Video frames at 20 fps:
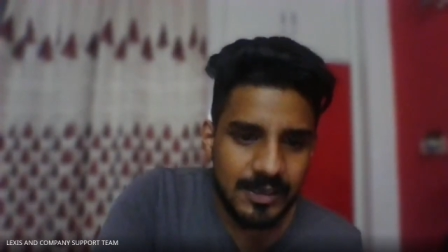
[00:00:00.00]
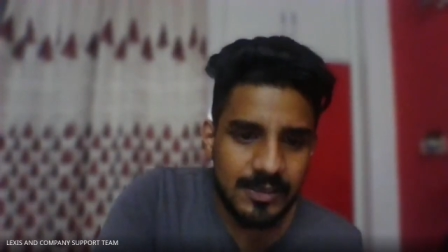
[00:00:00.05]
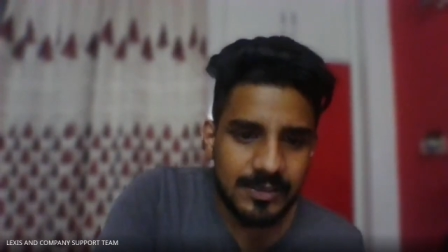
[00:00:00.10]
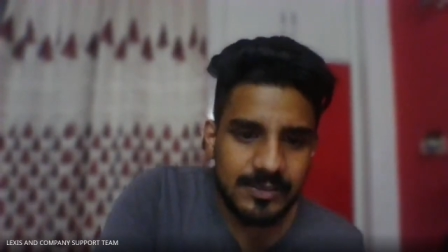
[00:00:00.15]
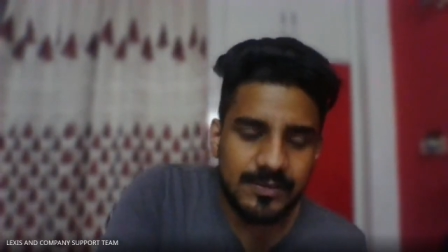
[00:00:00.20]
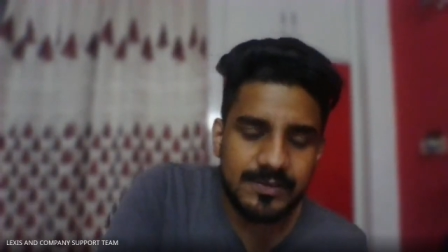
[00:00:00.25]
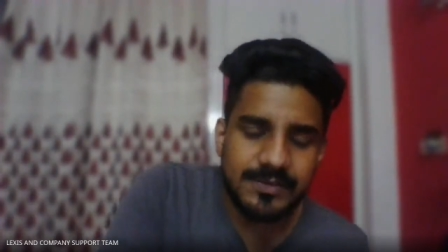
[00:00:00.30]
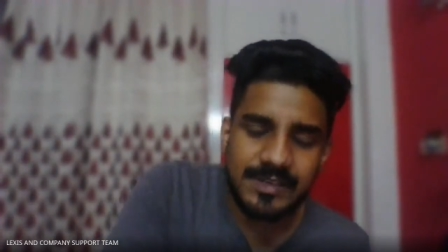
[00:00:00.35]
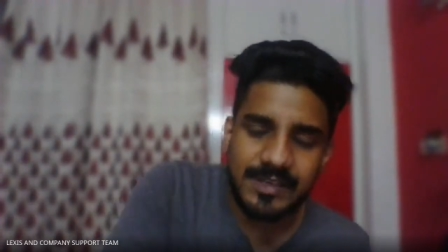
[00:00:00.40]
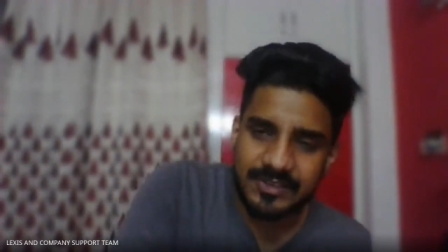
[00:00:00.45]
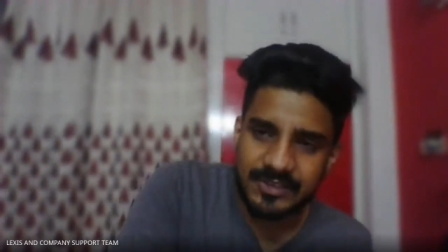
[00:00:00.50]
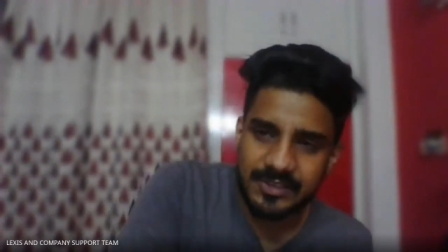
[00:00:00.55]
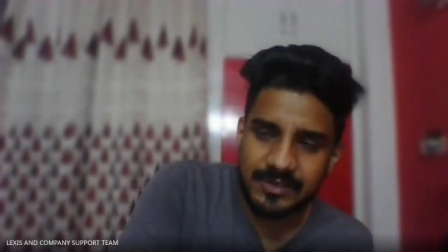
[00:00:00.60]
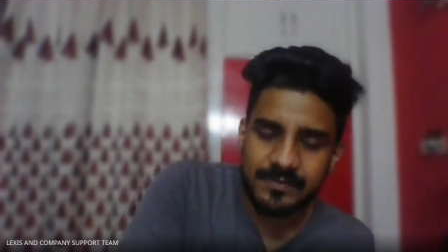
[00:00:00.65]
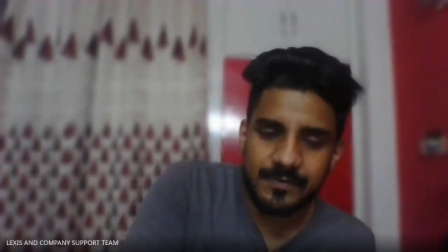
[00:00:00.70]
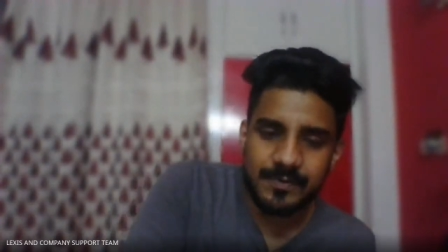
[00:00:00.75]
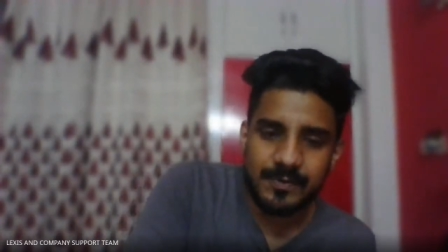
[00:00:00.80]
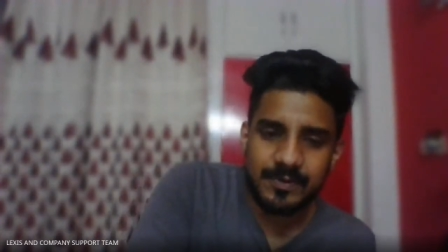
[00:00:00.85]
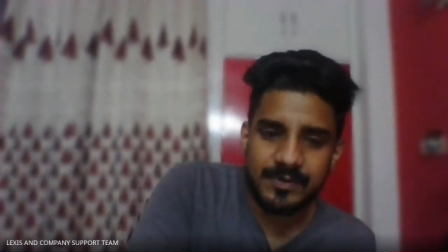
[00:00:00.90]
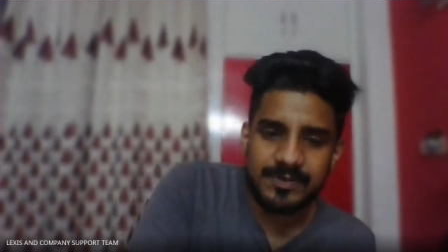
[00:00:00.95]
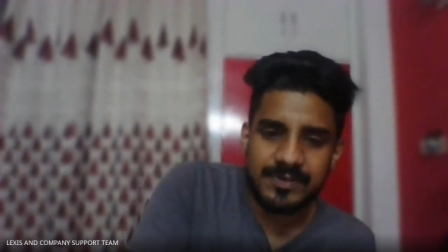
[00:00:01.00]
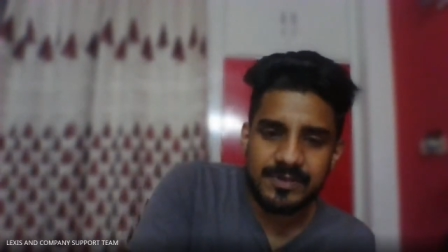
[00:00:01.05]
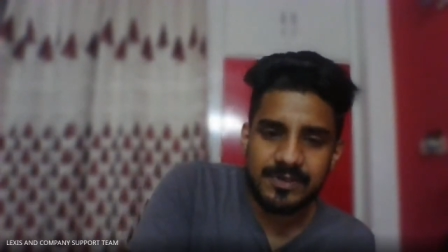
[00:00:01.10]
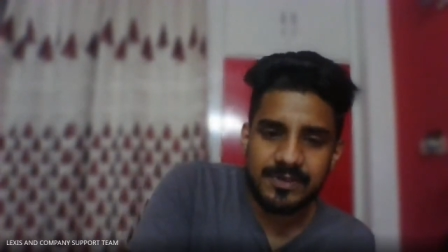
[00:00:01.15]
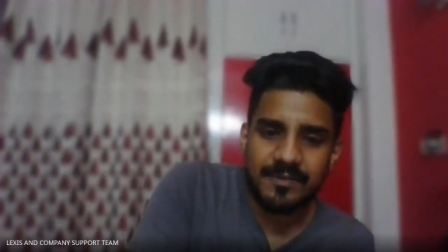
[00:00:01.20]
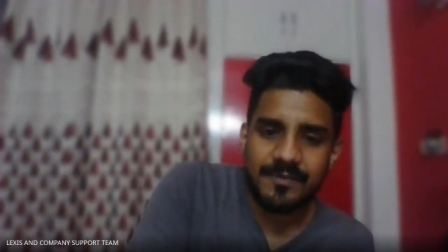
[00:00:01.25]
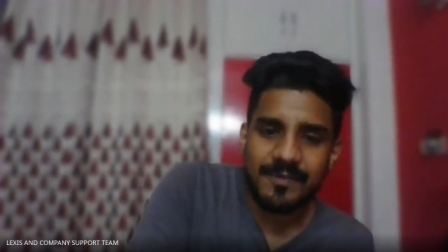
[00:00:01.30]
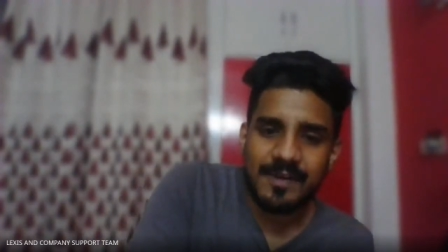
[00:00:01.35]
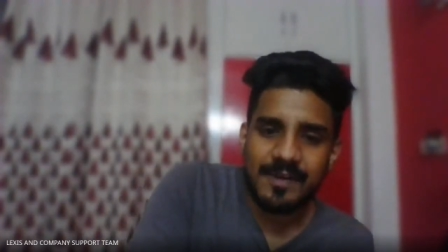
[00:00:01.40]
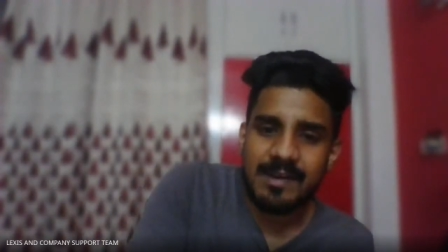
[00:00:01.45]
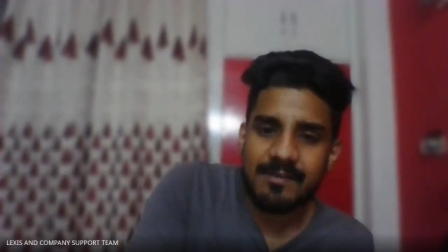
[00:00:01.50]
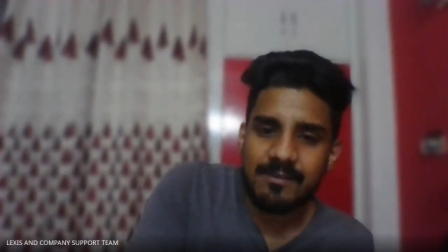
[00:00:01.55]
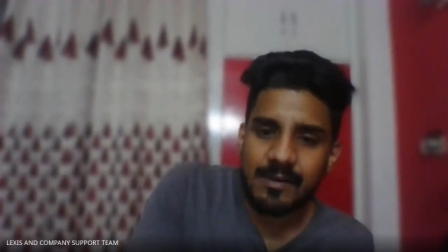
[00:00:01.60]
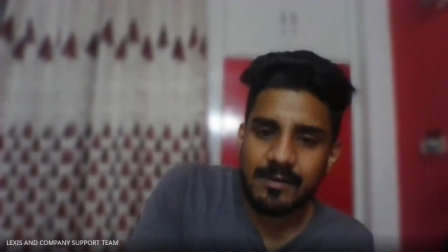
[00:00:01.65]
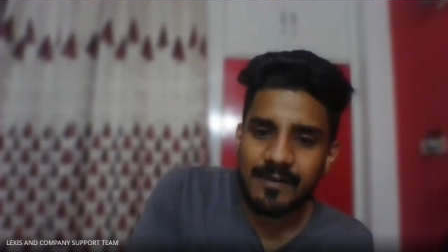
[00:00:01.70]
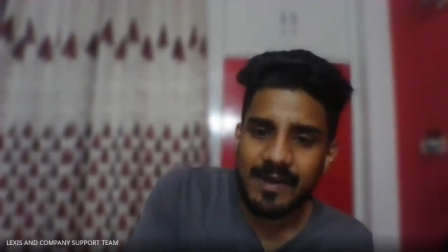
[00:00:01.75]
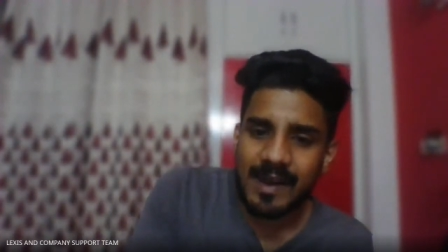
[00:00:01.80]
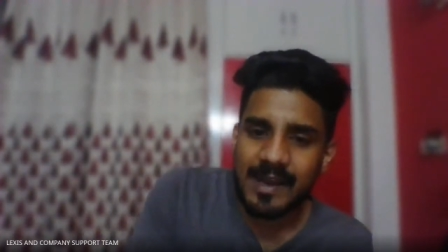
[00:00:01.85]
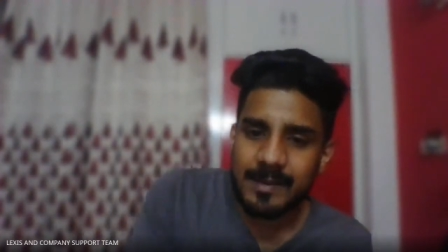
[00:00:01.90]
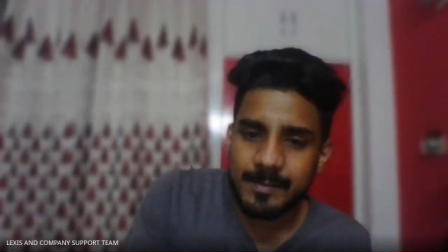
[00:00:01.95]
So section 405
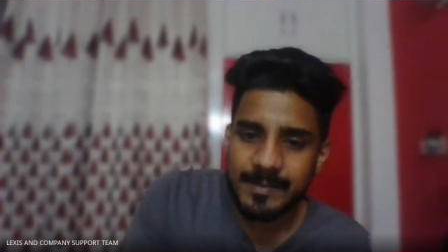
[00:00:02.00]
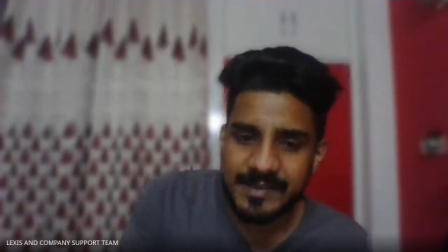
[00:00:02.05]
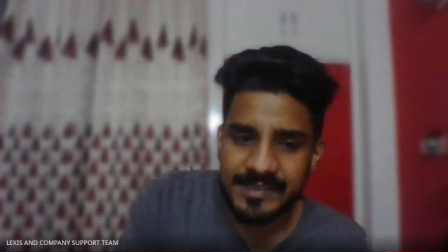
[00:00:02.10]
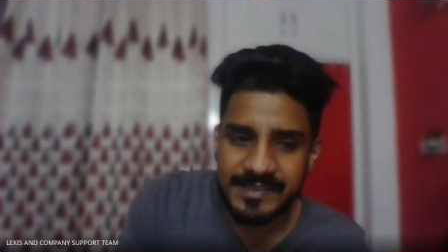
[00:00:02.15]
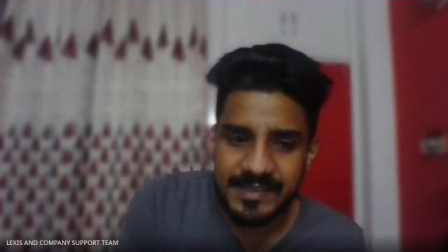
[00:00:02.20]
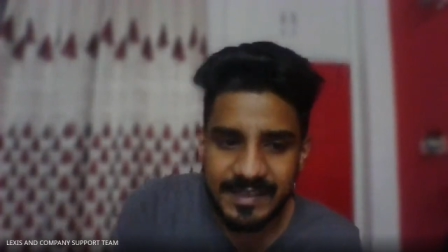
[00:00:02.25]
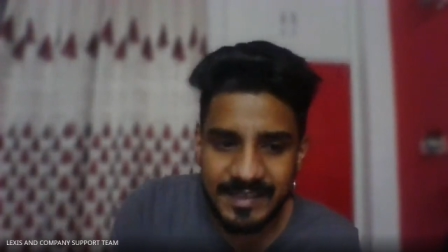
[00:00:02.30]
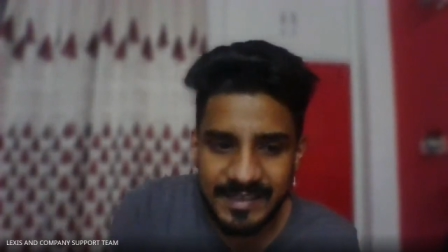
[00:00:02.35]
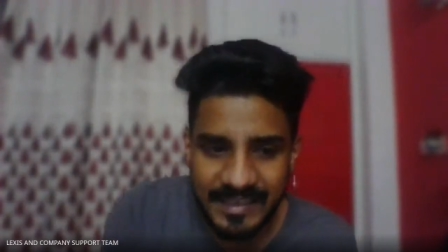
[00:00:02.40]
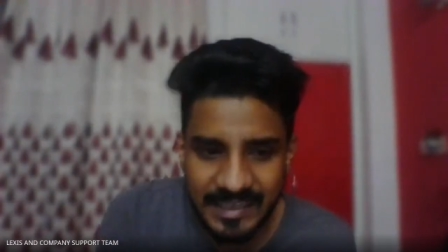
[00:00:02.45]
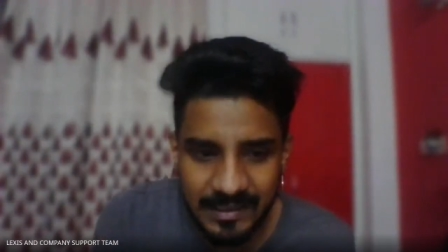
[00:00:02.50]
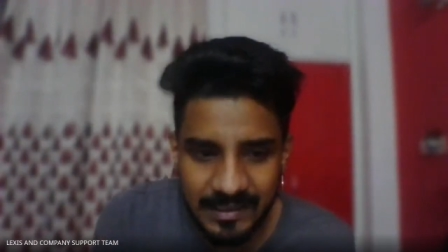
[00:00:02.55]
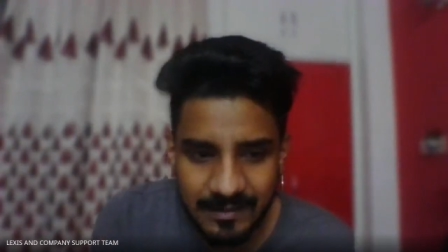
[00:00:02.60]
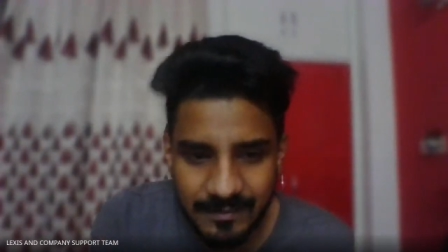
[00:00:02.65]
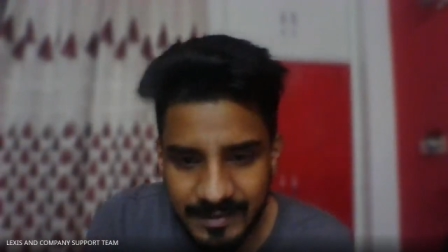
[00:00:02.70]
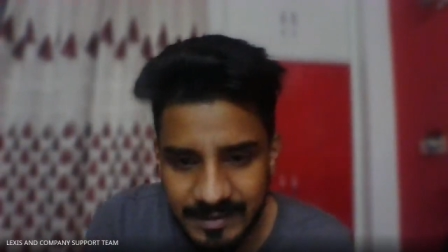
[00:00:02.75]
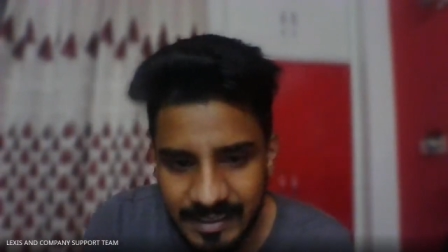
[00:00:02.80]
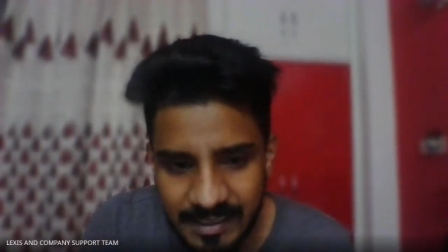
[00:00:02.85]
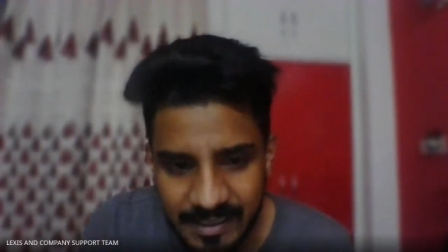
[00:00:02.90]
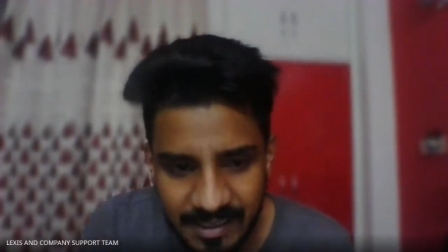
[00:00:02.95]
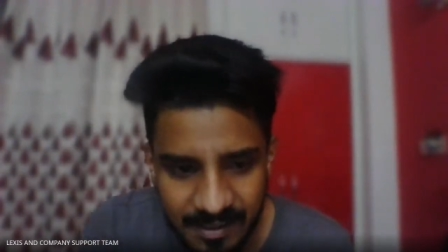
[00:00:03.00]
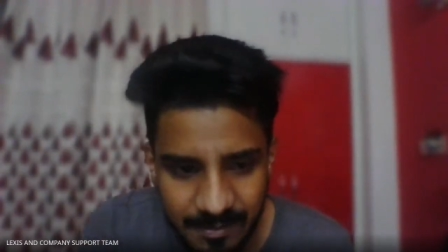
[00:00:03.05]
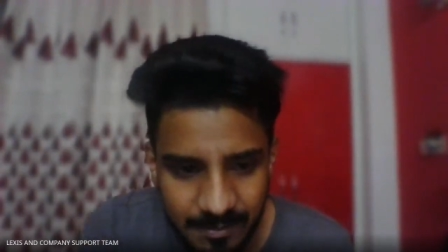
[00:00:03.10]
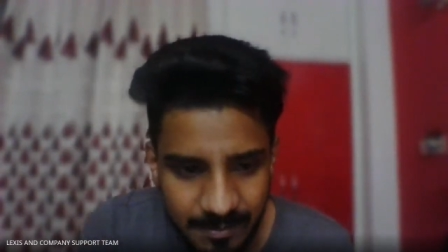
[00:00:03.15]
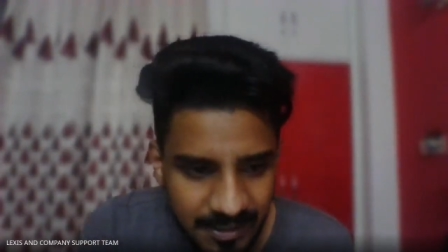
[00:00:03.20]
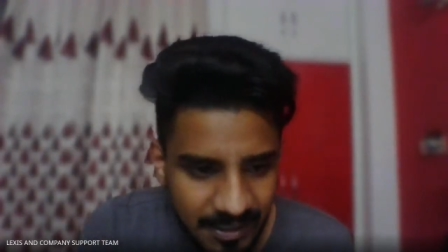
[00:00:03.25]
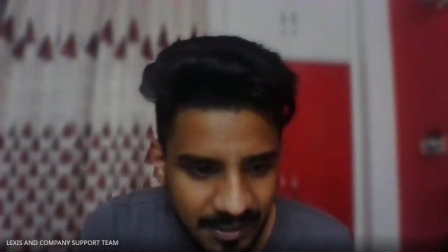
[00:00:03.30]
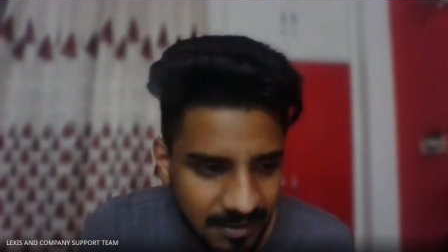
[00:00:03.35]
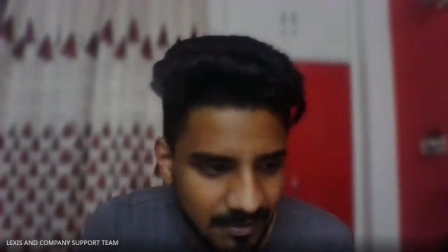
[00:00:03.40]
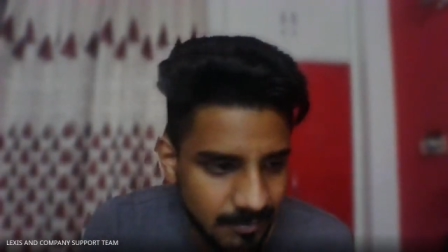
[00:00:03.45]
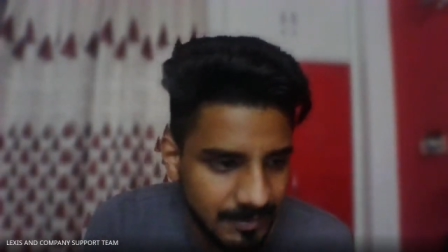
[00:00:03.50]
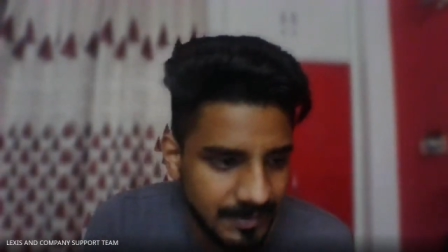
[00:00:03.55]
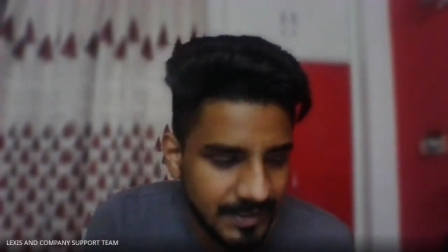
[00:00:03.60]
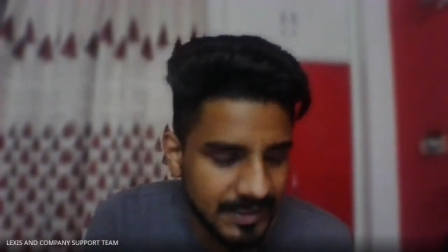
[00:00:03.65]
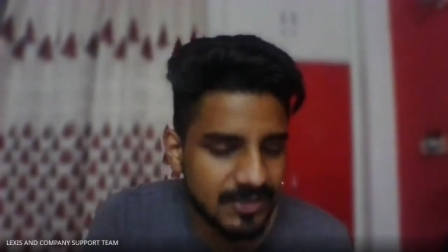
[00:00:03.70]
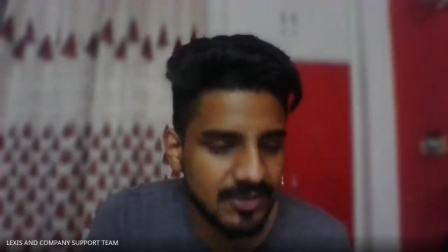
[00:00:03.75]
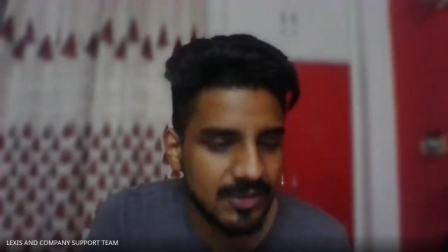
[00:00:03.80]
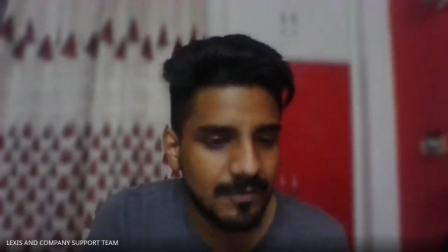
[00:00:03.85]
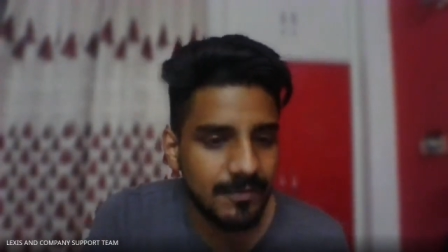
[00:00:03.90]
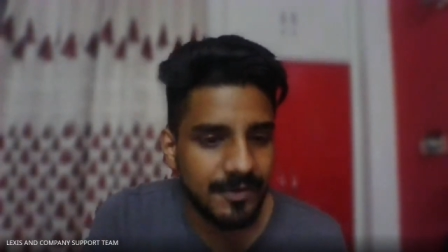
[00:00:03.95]
of IPC deal with the criminal
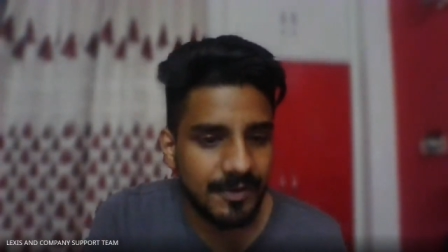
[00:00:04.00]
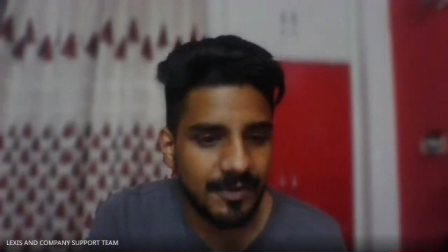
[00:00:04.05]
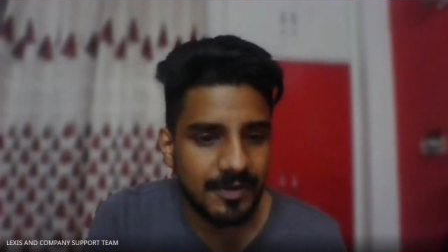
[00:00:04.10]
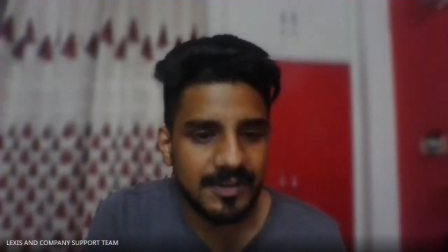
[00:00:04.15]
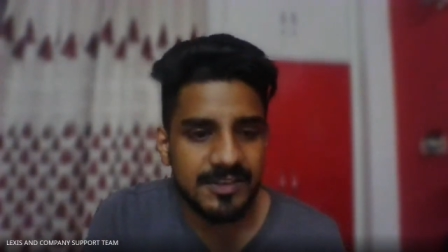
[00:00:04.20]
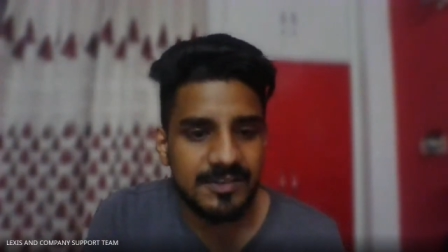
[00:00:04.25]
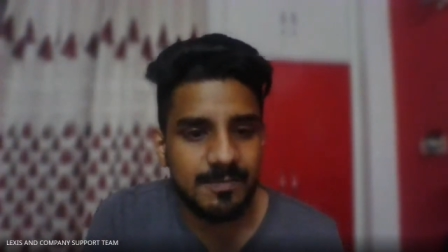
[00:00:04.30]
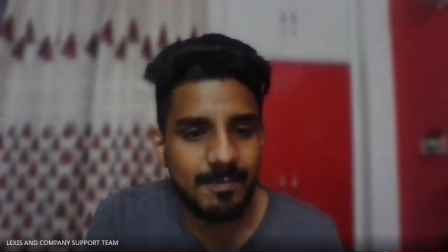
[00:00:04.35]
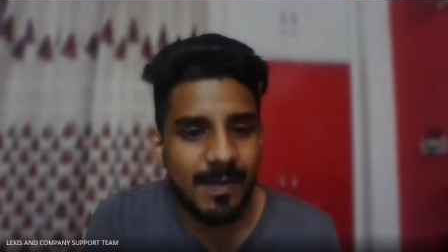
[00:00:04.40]
breach of trust